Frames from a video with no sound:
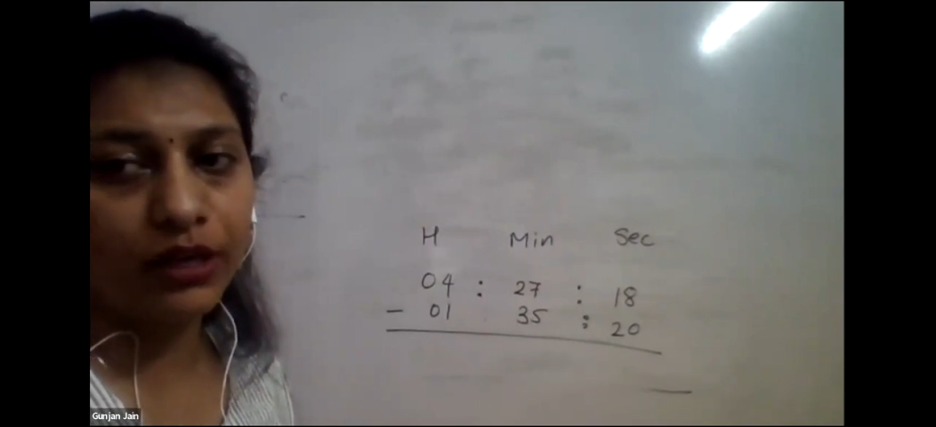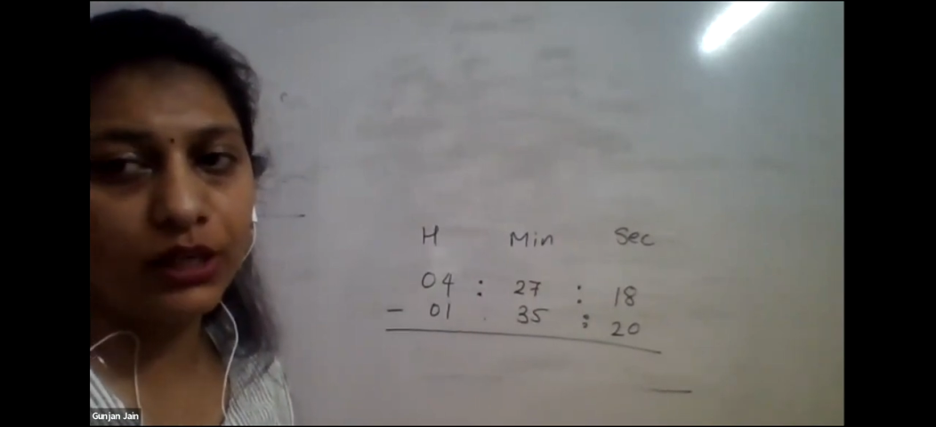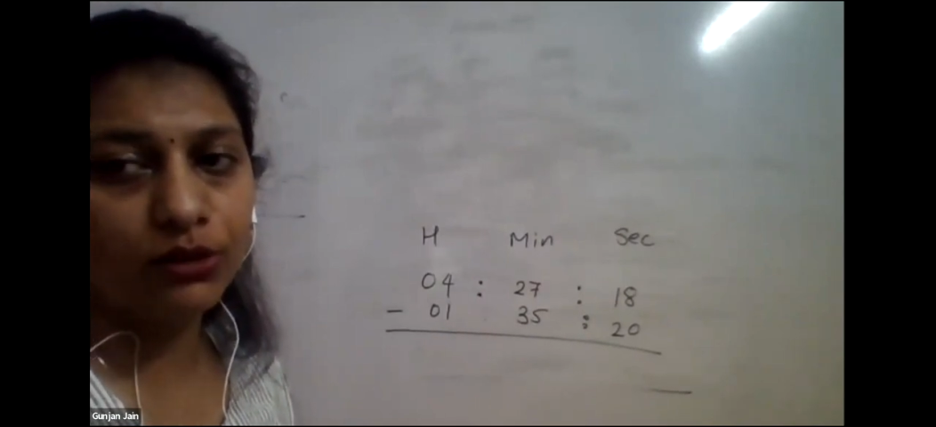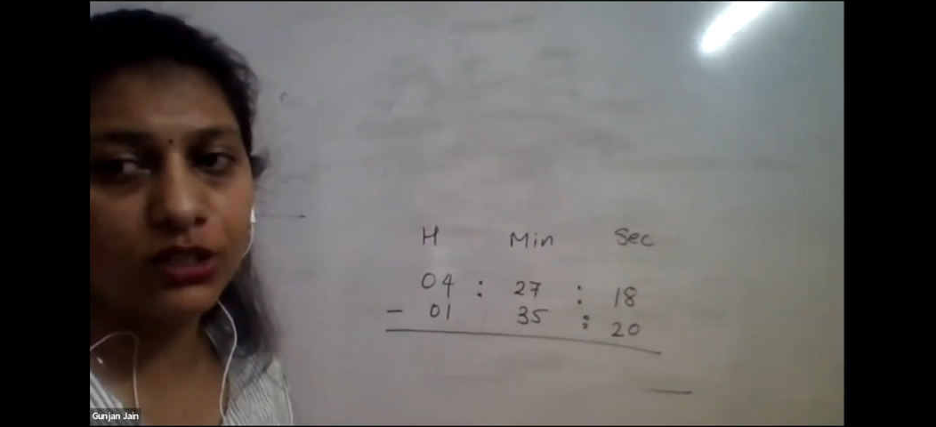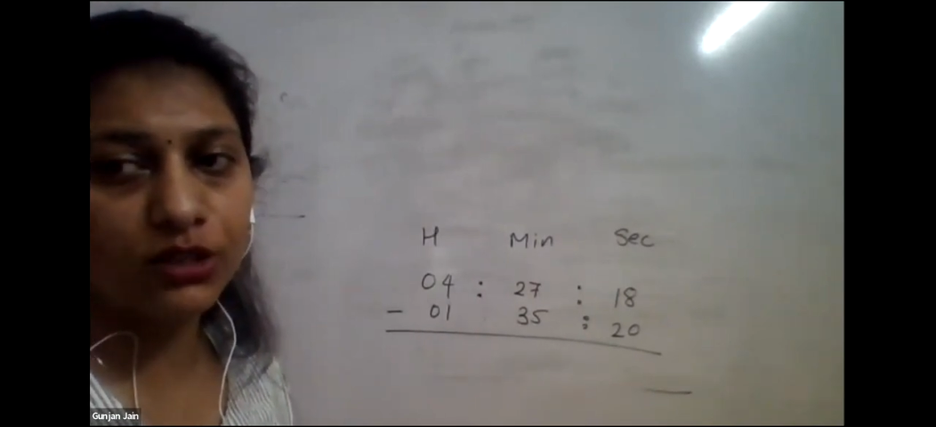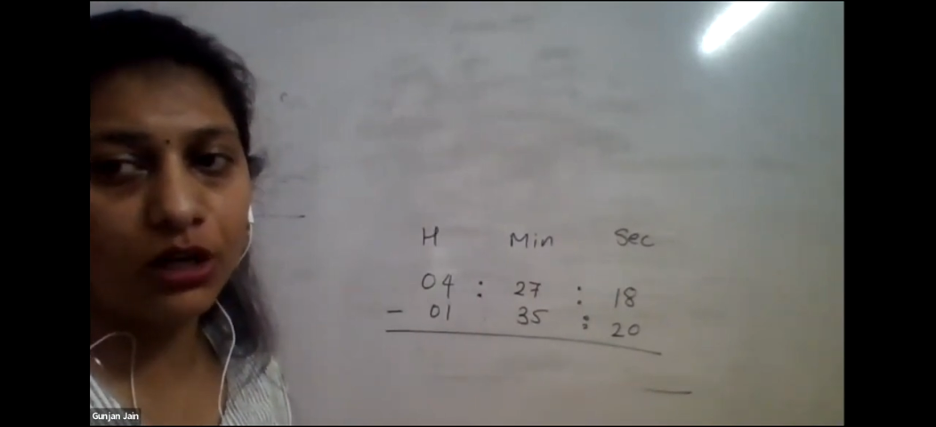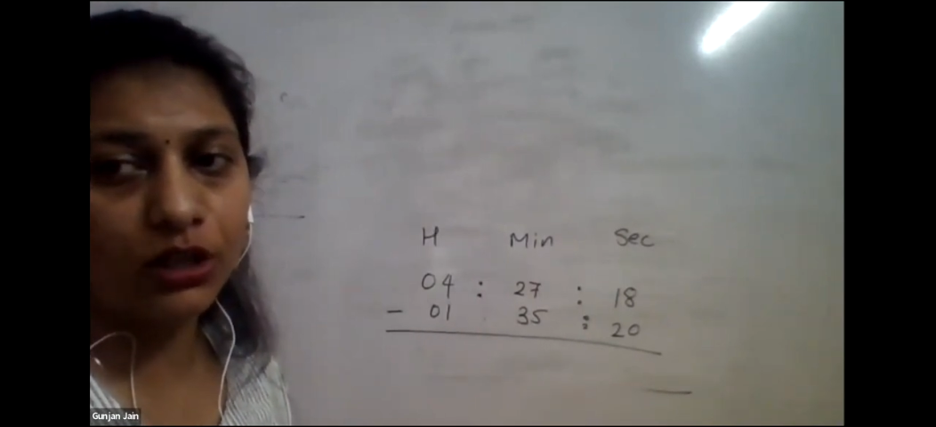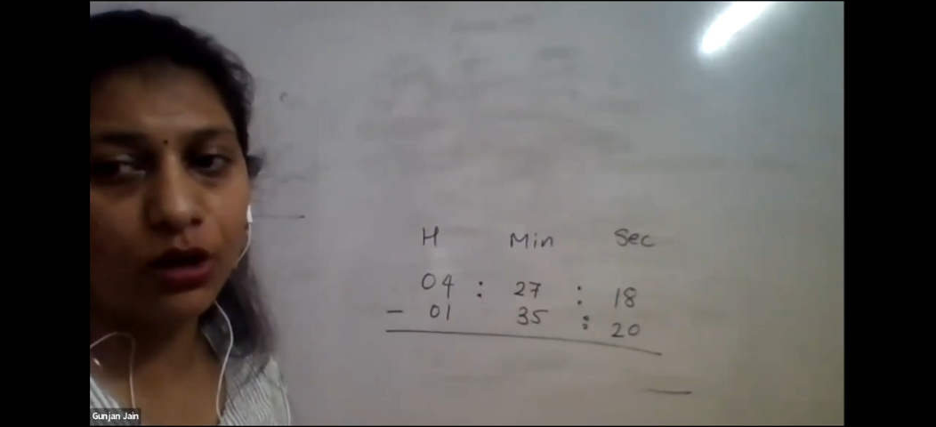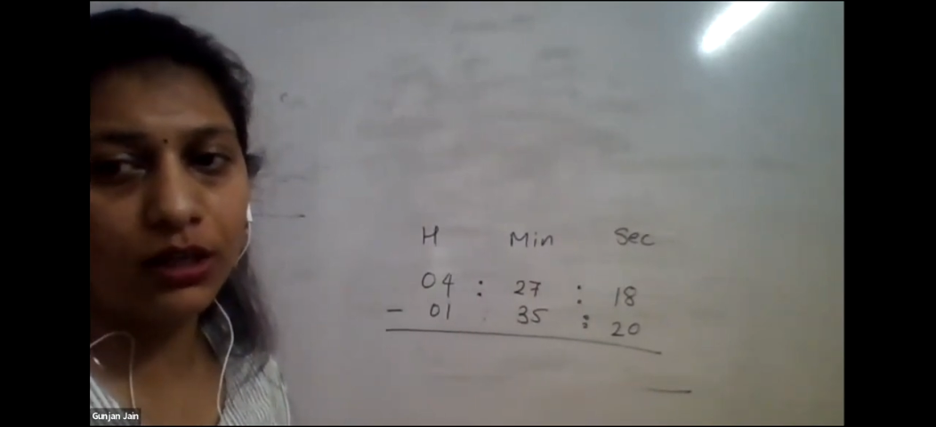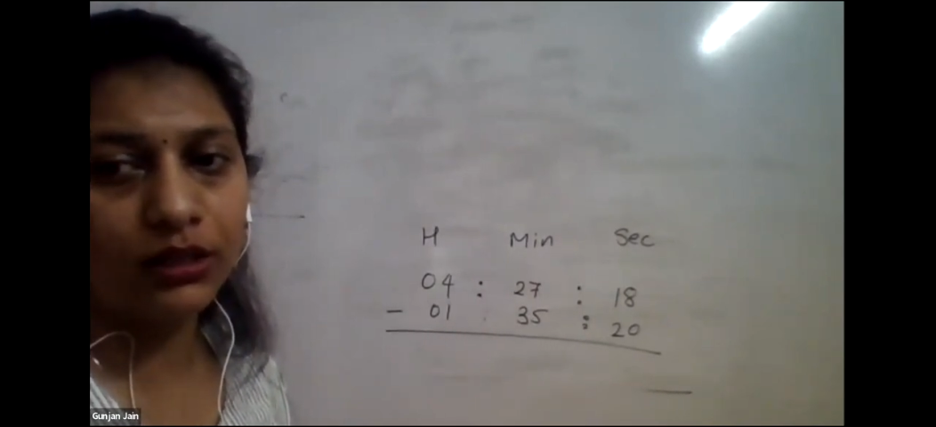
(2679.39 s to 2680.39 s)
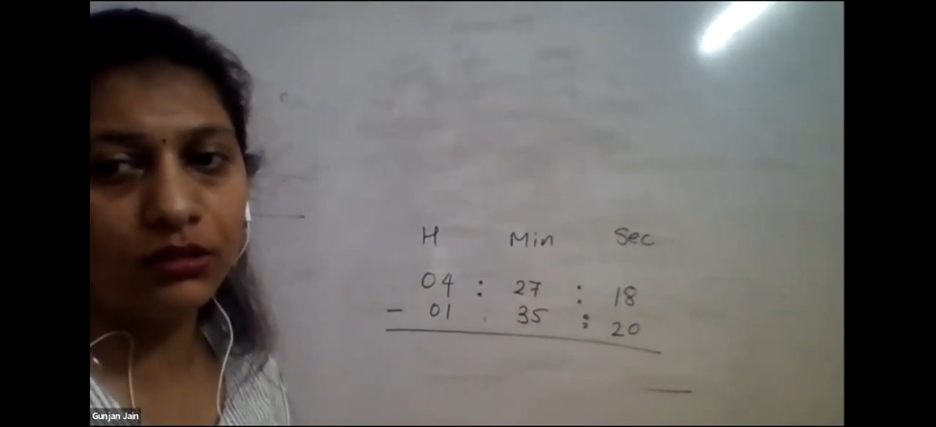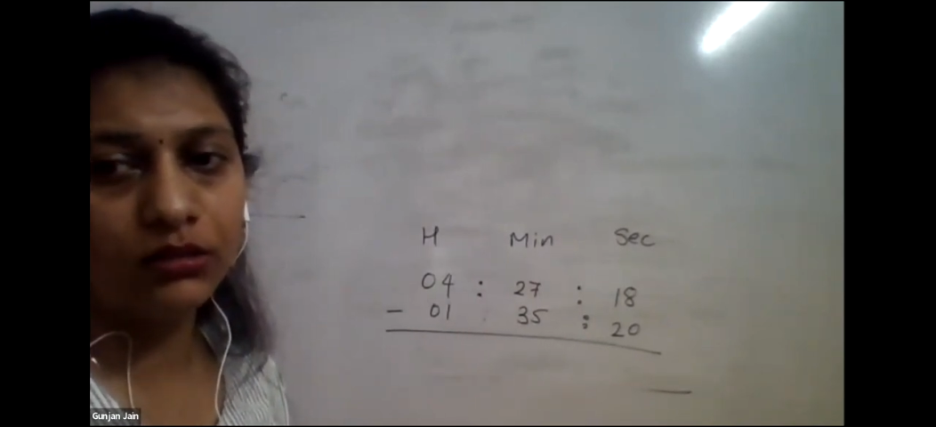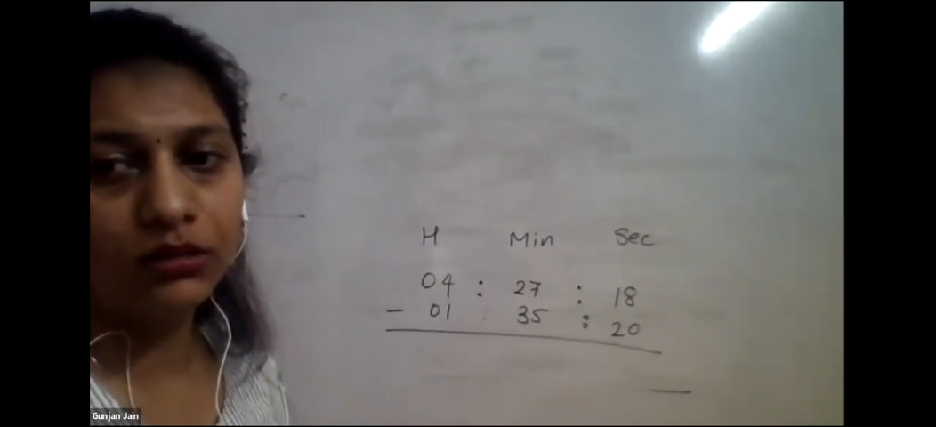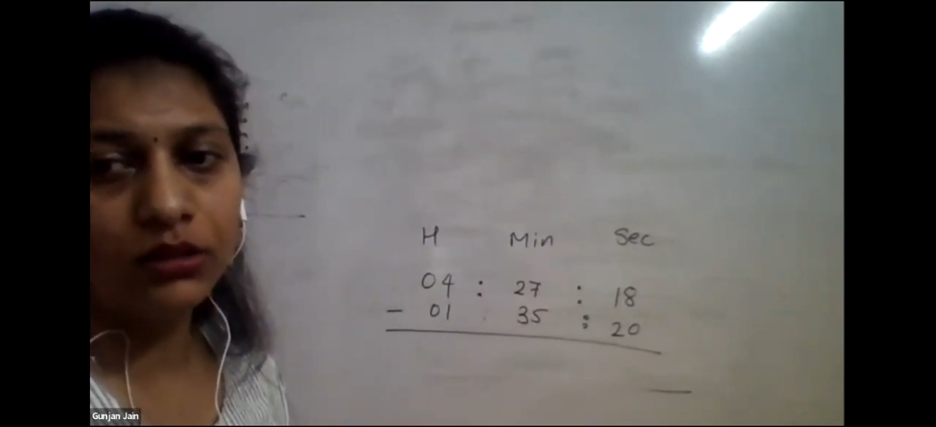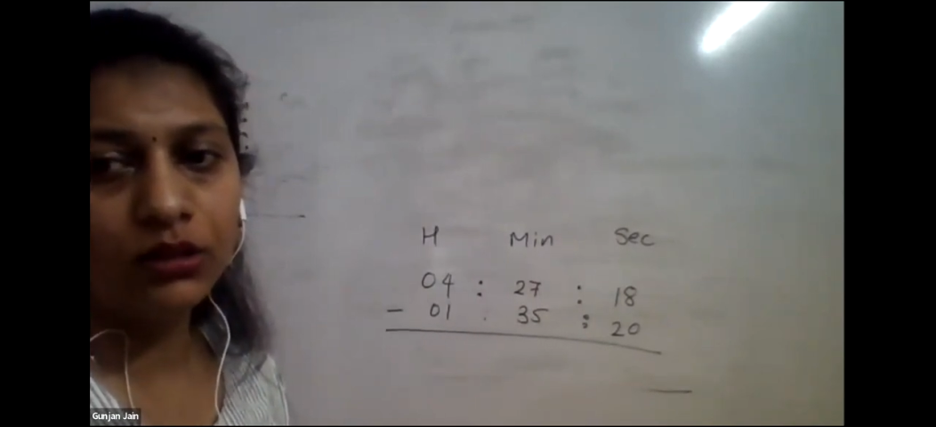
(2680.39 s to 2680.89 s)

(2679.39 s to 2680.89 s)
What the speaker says: video is not on.